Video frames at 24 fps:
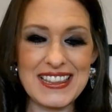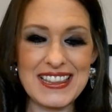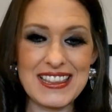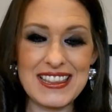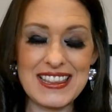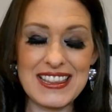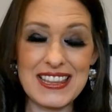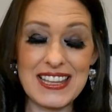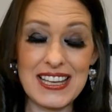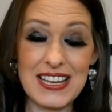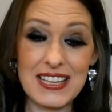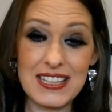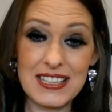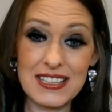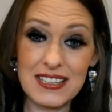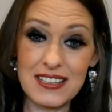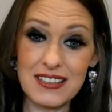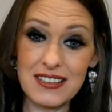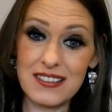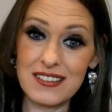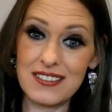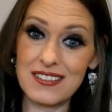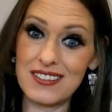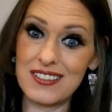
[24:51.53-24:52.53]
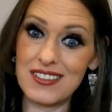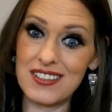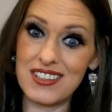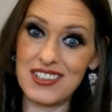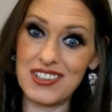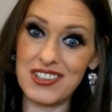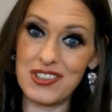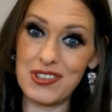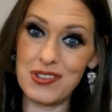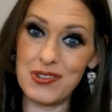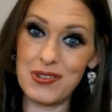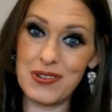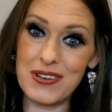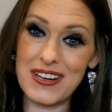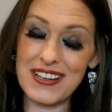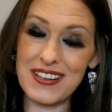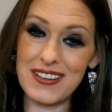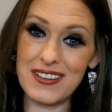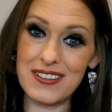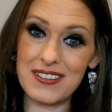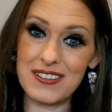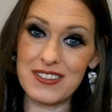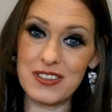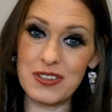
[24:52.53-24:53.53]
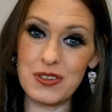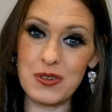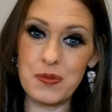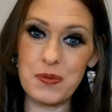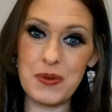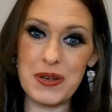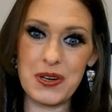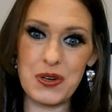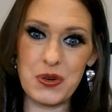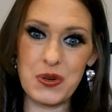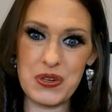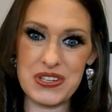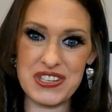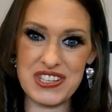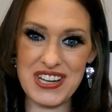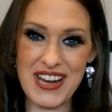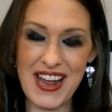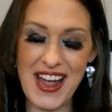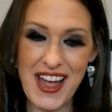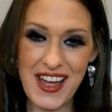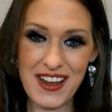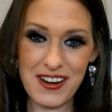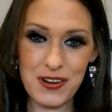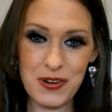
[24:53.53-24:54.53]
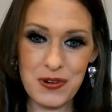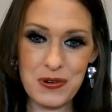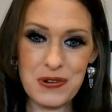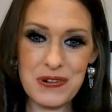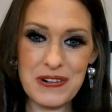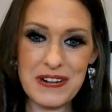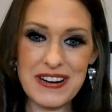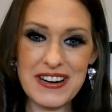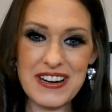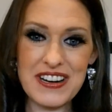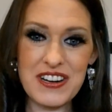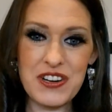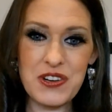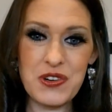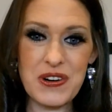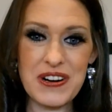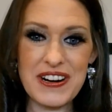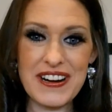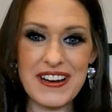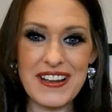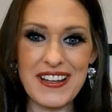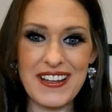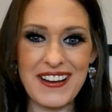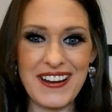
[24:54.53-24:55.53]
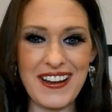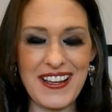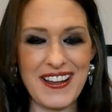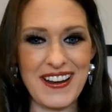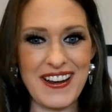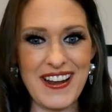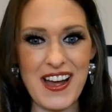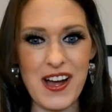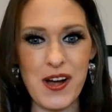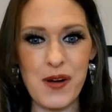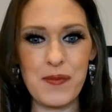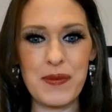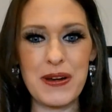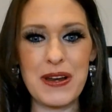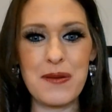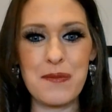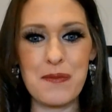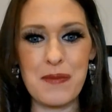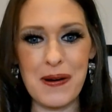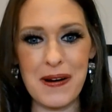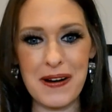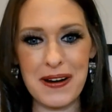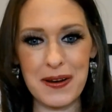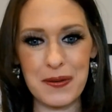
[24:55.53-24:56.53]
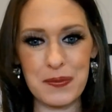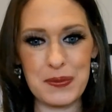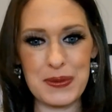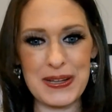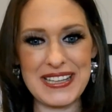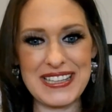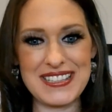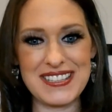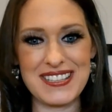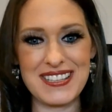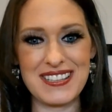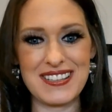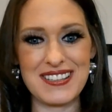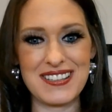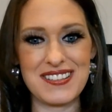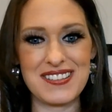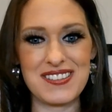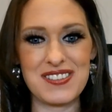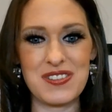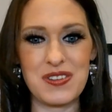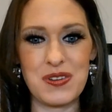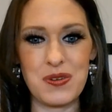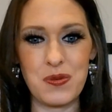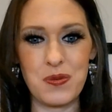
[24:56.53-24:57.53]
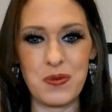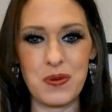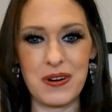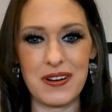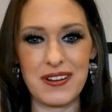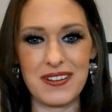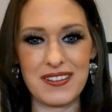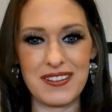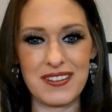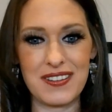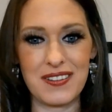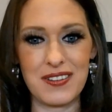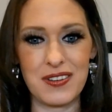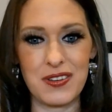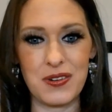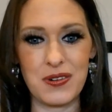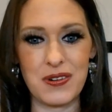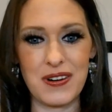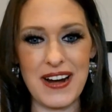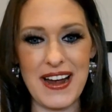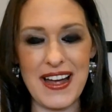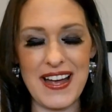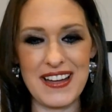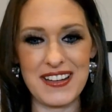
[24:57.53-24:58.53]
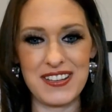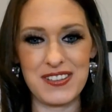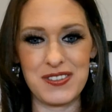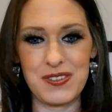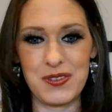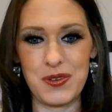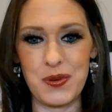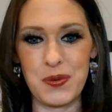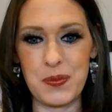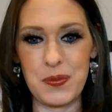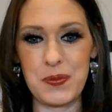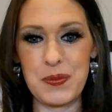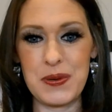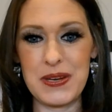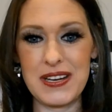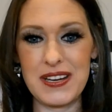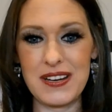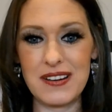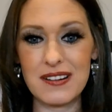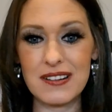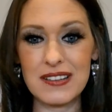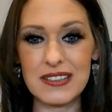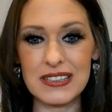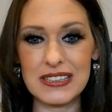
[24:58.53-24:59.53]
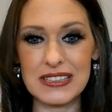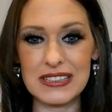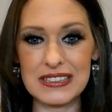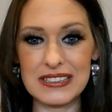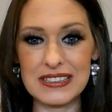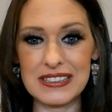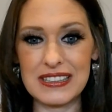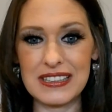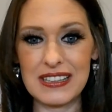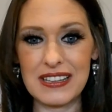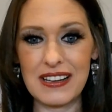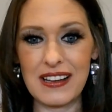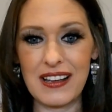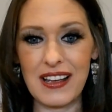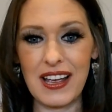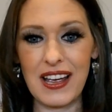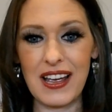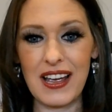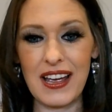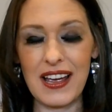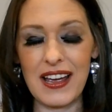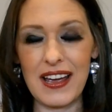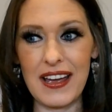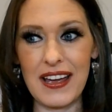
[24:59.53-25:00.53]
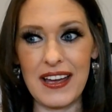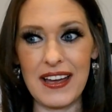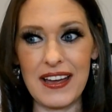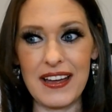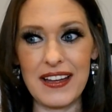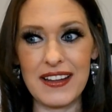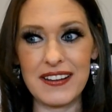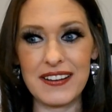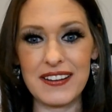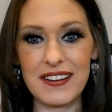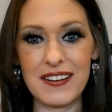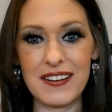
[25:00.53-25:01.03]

then you get to pick which category you're in and how many marketplaces you want your ad to appear in. And